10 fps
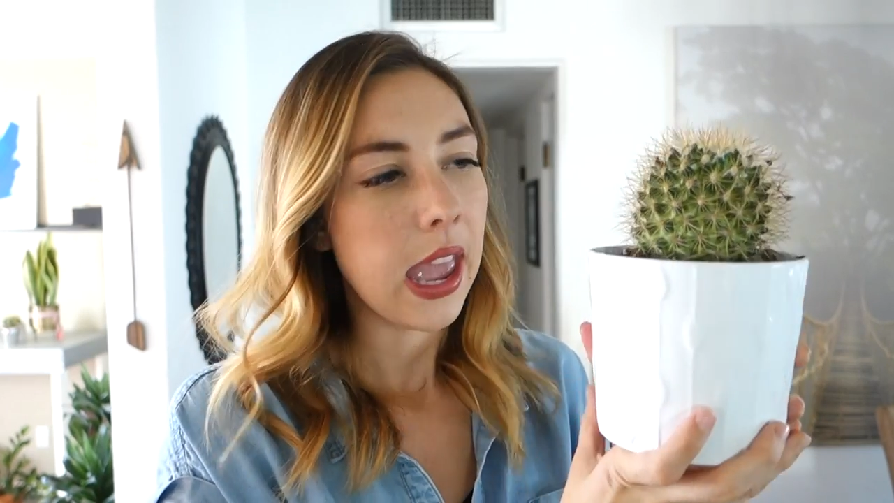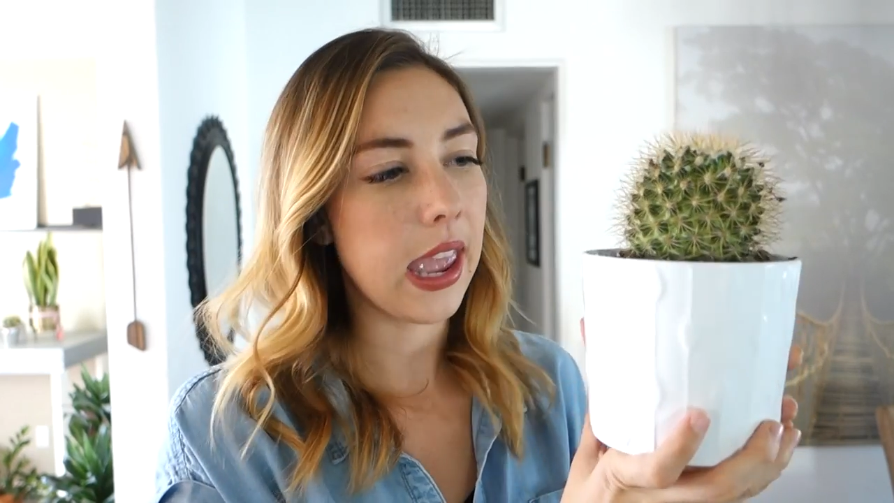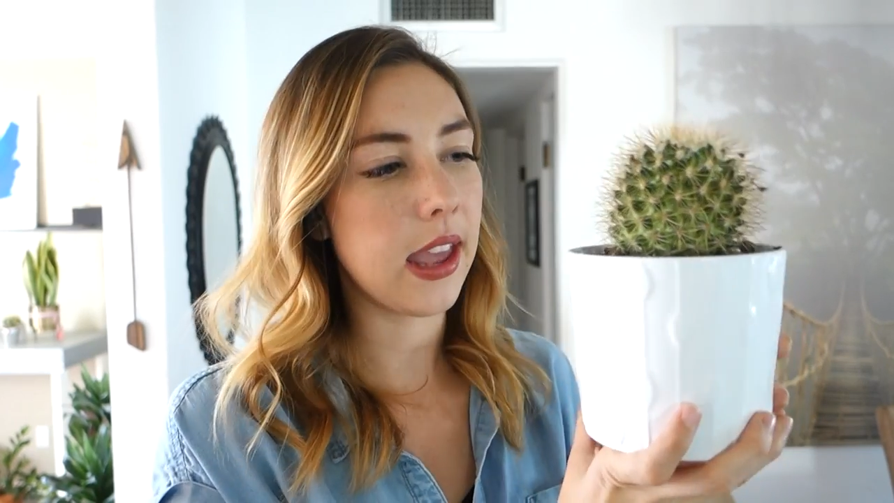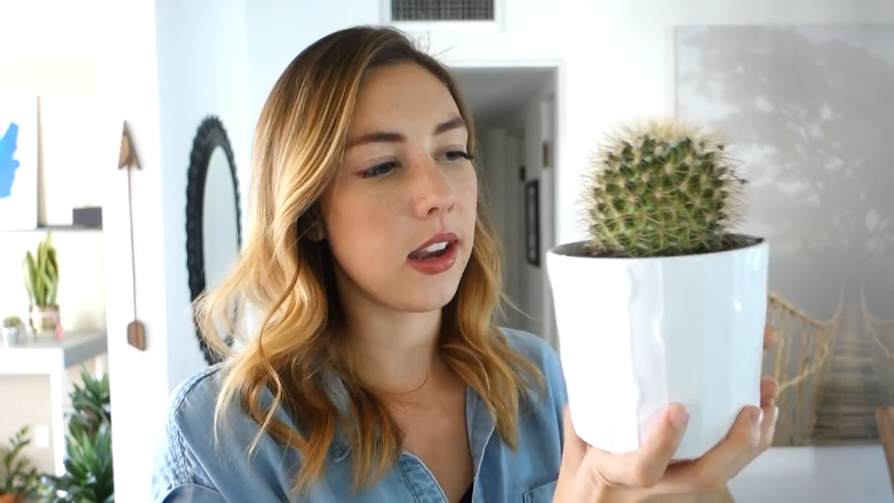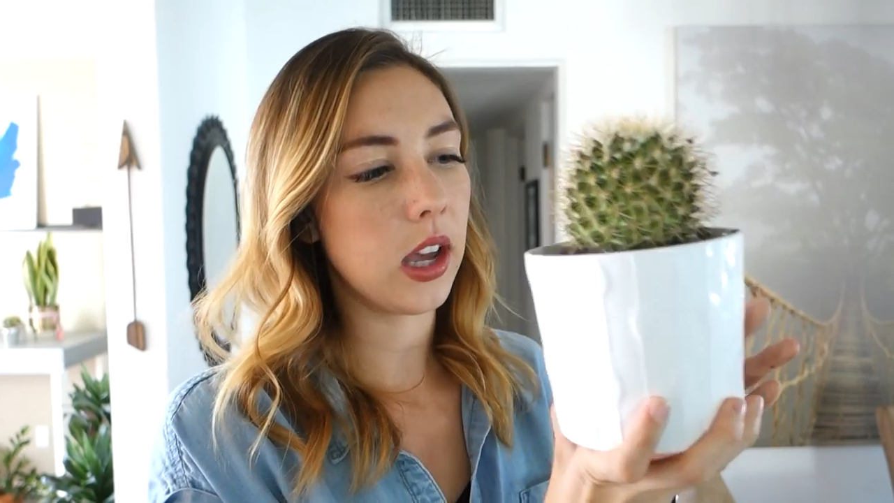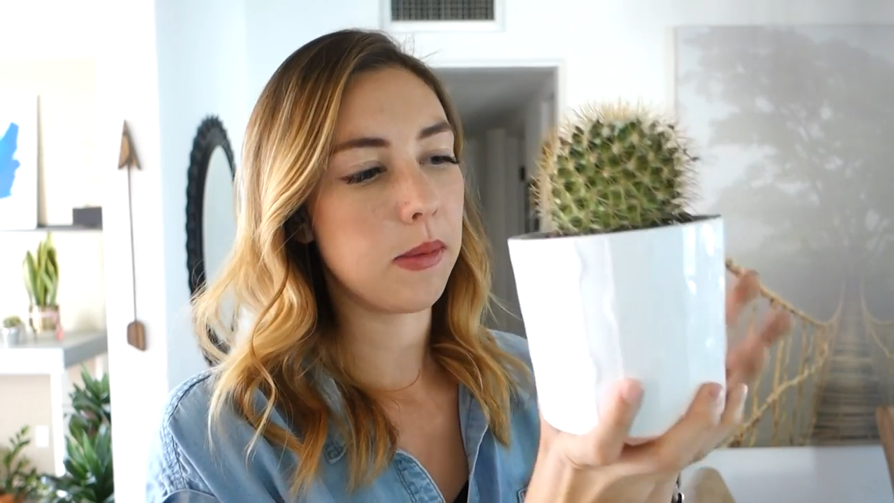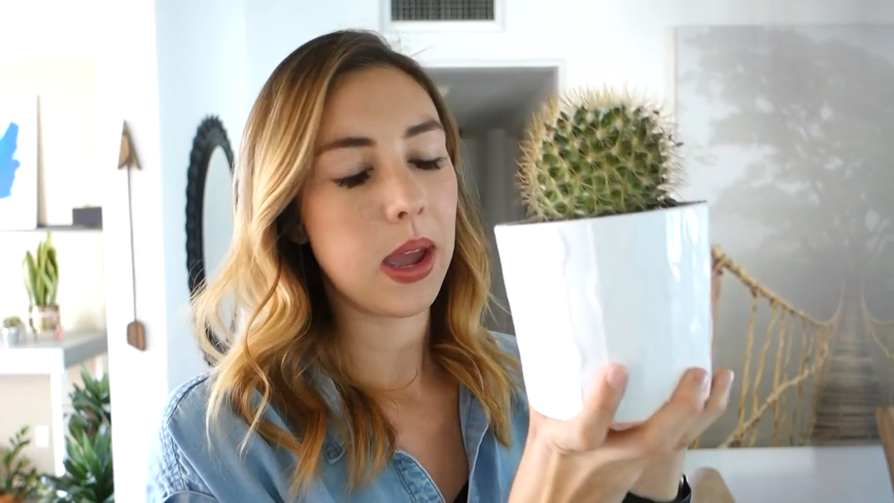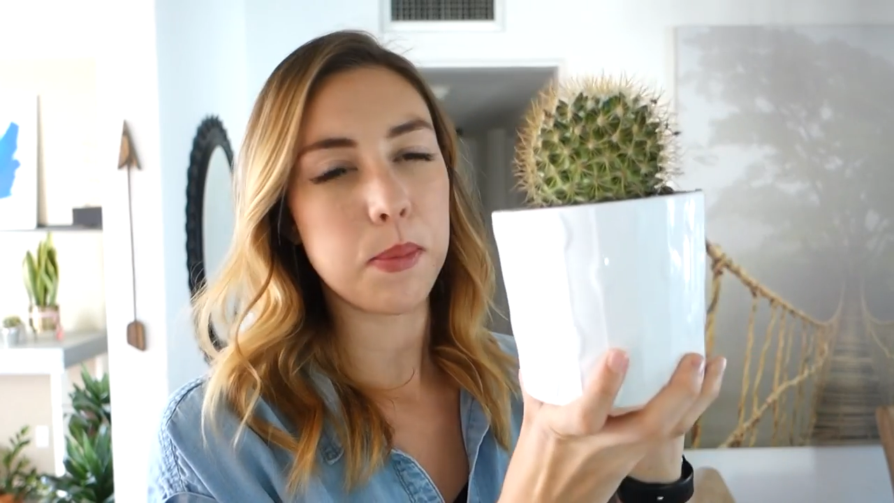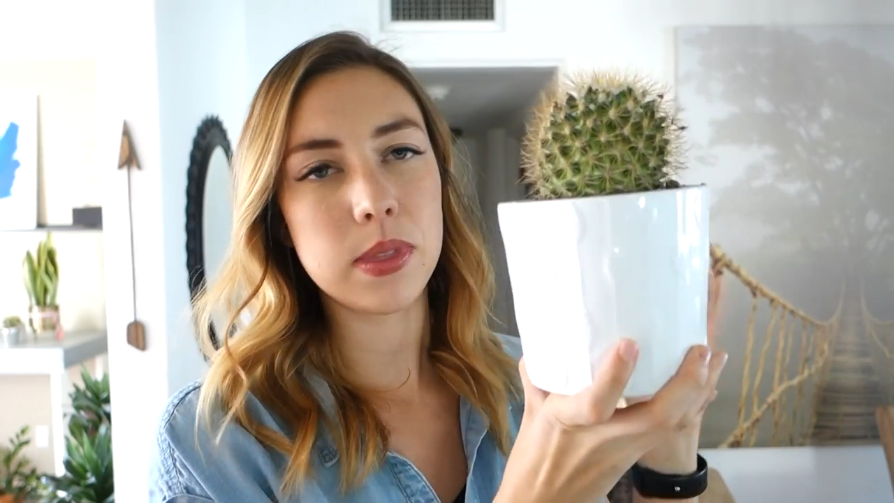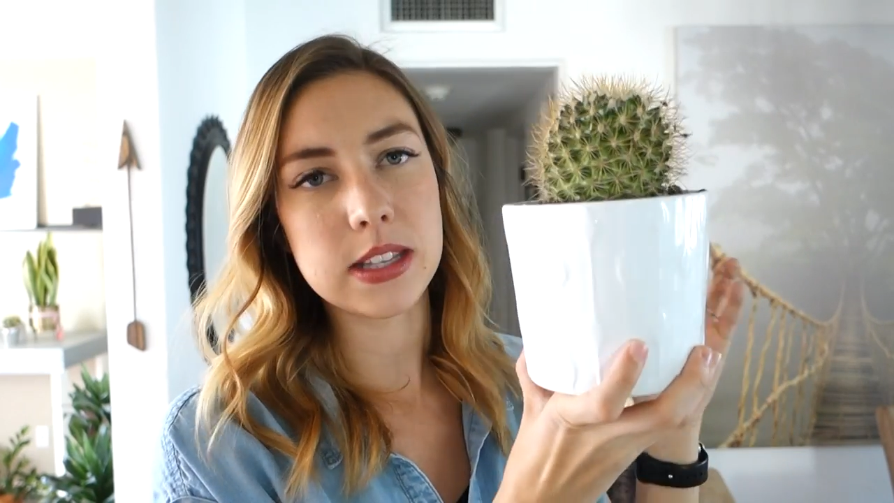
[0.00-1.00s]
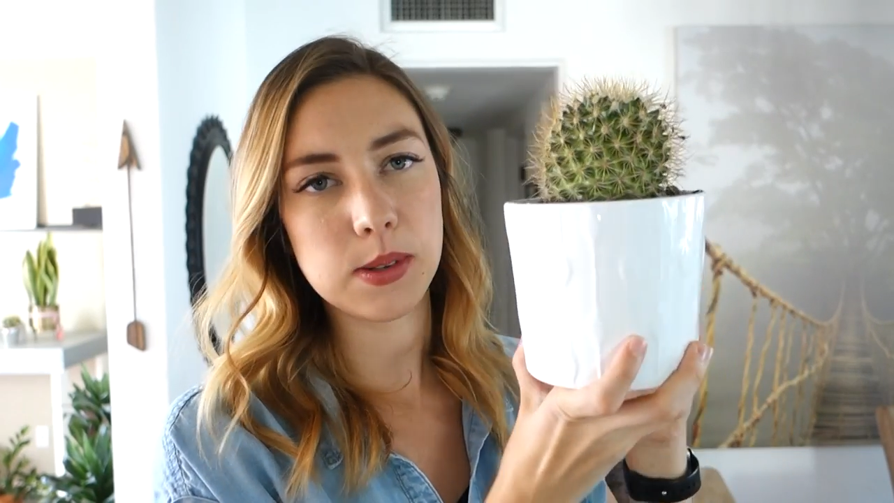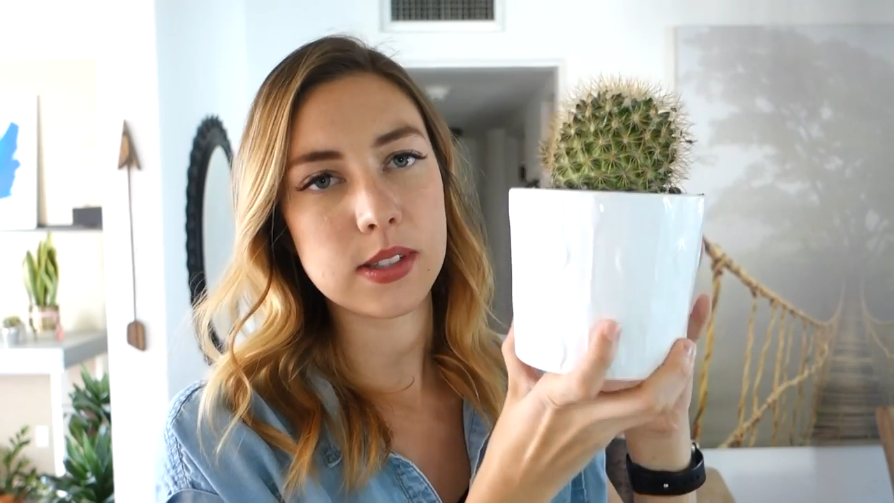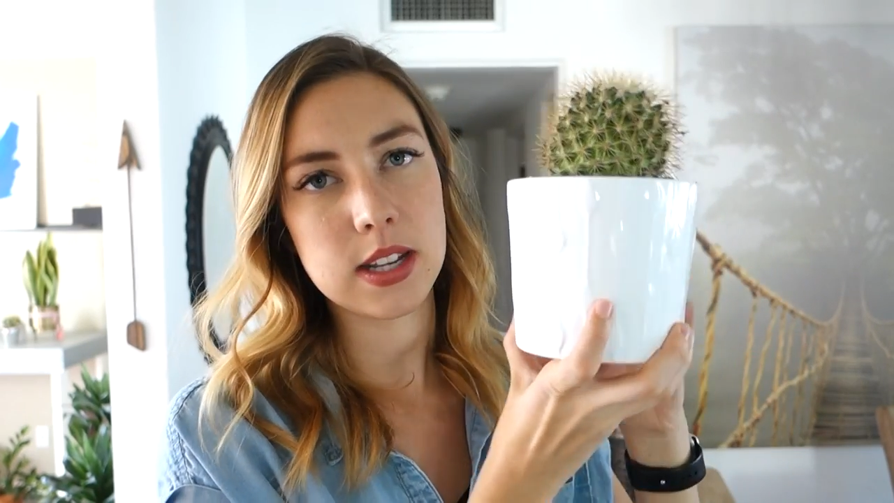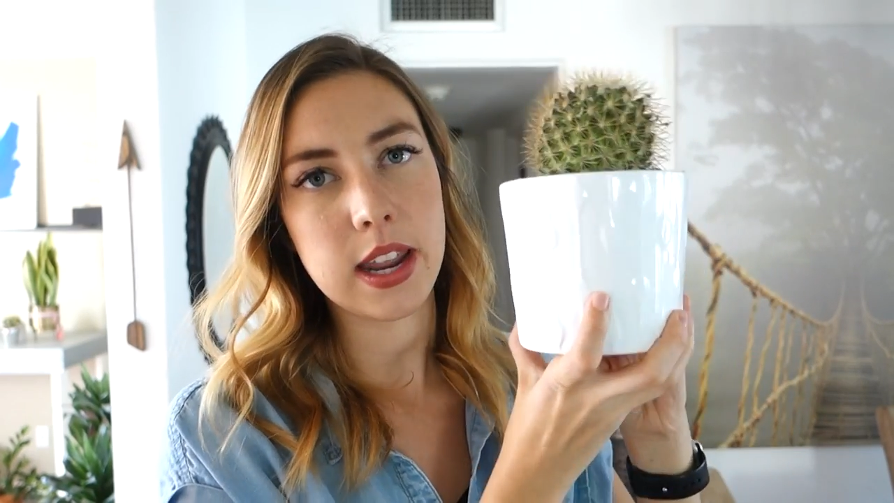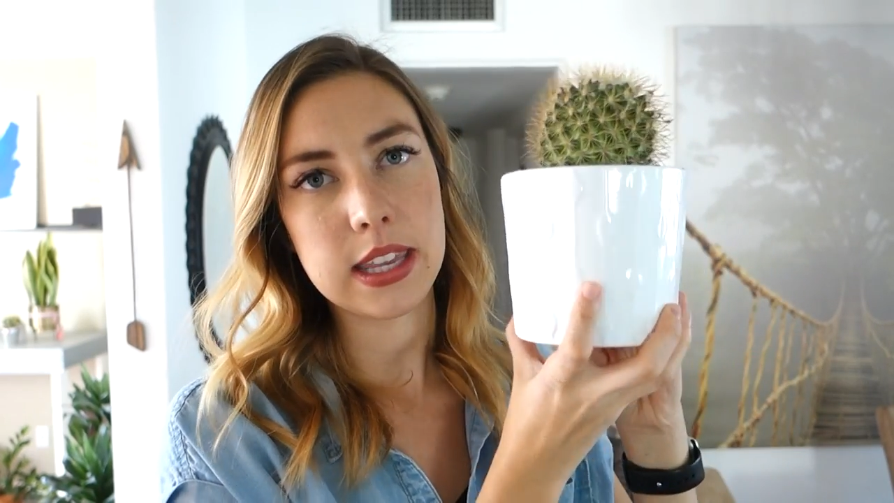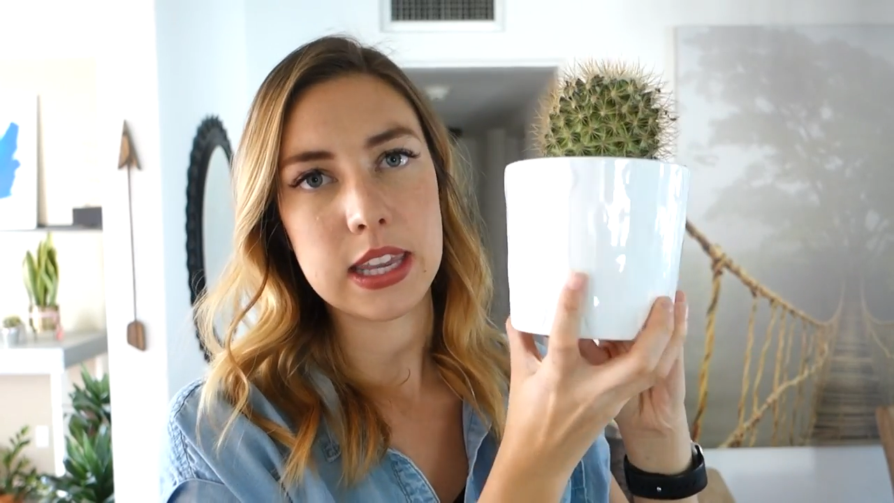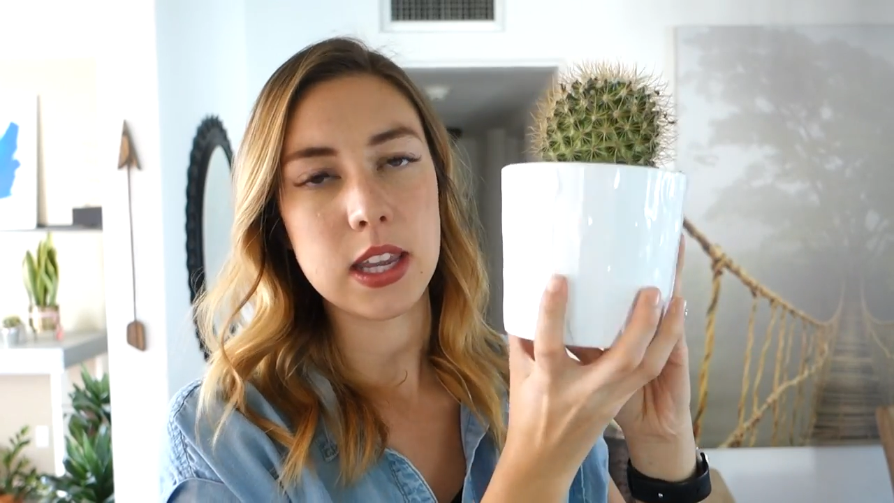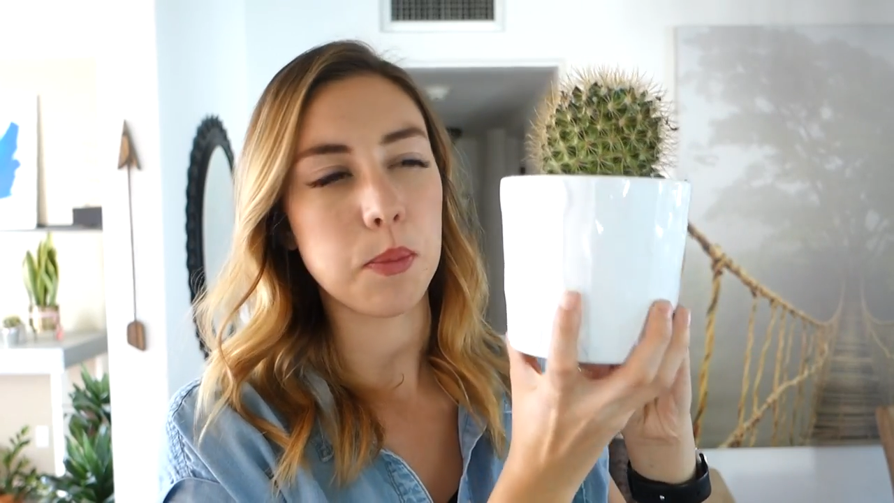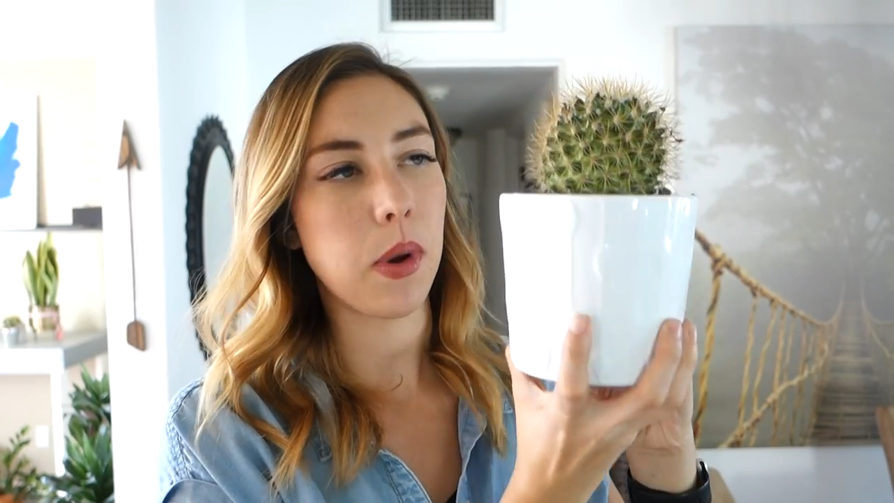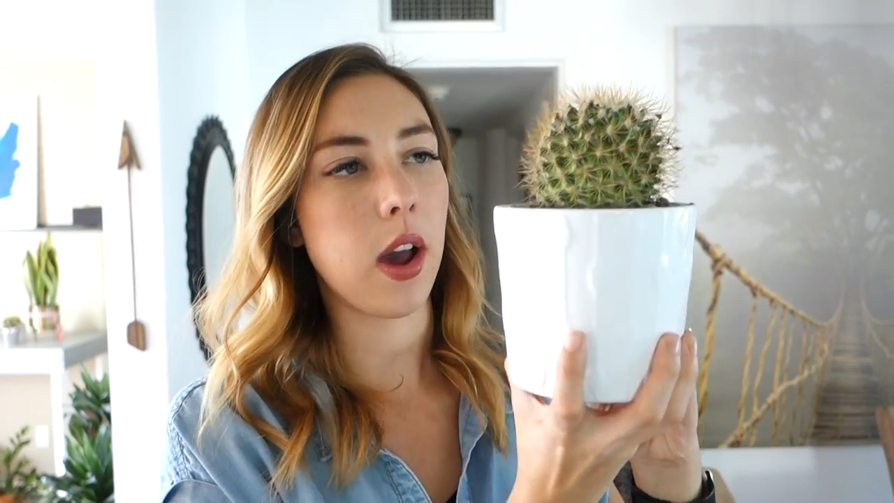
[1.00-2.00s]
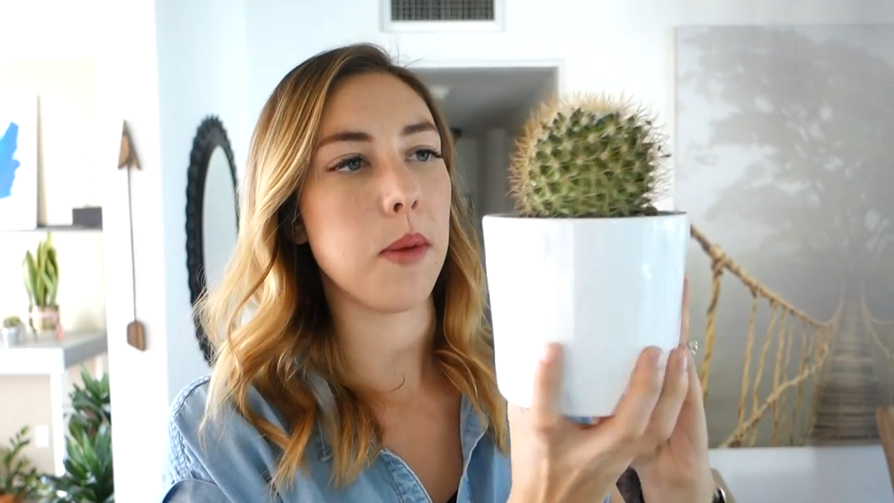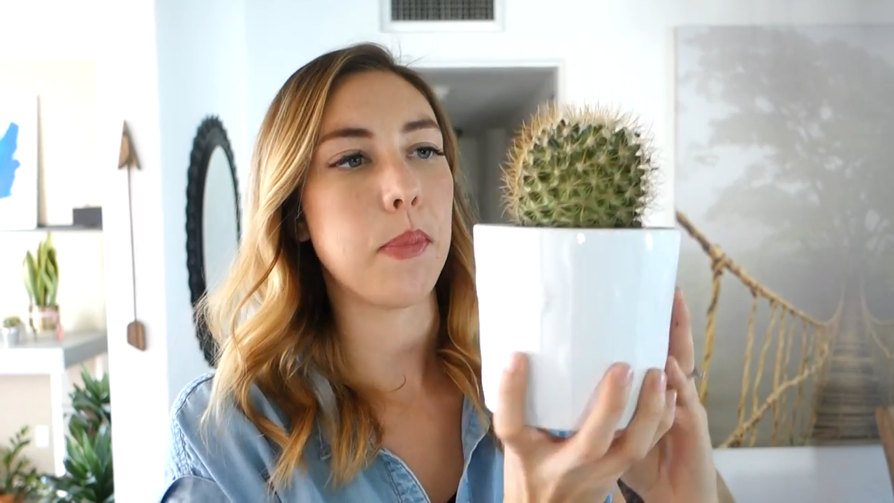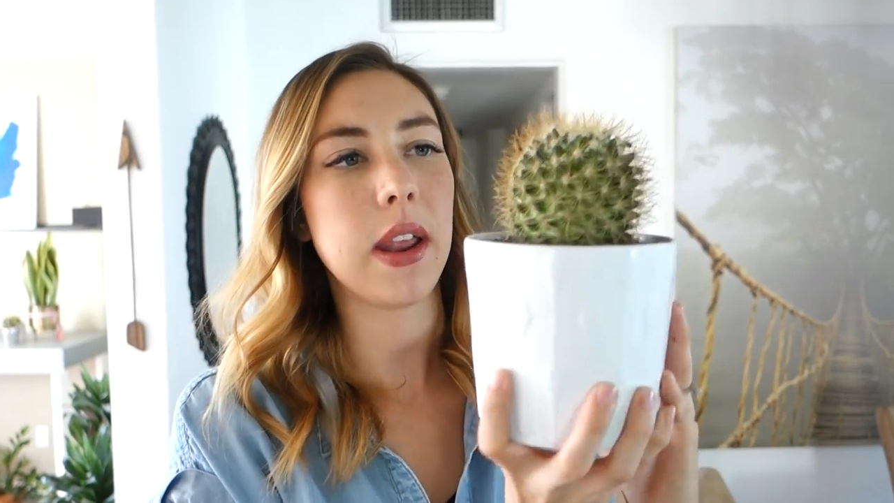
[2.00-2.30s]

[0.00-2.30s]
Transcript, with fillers: And um, I put this one's an Ikea pot,